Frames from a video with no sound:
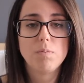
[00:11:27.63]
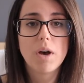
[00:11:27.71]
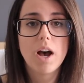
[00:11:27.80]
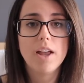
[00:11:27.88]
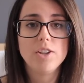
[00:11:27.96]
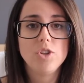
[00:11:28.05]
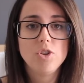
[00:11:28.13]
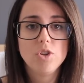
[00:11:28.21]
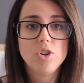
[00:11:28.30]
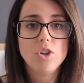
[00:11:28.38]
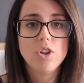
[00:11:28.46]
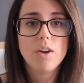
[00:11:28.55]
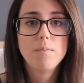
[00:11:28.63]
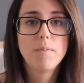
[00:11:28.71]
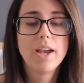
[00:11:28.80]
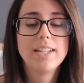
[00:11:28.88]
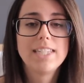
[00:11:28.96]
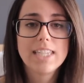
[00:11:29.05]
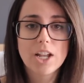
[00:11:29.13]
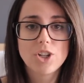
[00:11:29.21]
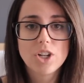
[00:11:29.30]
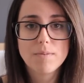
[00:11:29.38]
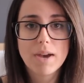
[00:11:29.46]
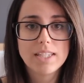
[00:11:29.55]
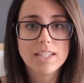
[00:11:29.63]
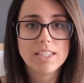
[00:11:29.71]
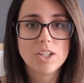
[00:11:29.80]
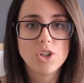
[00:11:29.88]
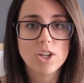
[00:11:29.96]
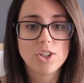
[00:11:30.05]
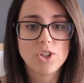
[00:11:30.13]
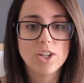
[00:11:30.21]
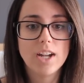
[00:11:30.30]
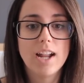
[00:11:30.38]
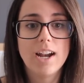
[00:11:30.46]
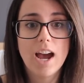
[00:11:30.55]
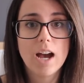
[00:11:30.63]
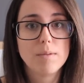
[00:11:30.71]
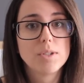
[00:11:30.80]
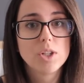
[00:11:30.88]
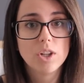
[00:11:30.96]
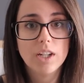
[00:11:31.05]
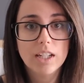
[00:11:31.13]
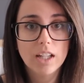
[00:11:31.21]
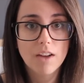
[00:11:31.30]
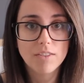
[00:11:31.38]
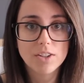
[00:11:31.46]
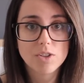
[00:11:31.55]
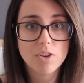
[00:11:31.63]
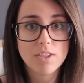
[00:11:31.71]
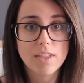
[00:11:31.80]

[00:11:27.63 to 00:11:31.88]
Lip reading: but you made such an amazing suggestion and I absolutely love it, so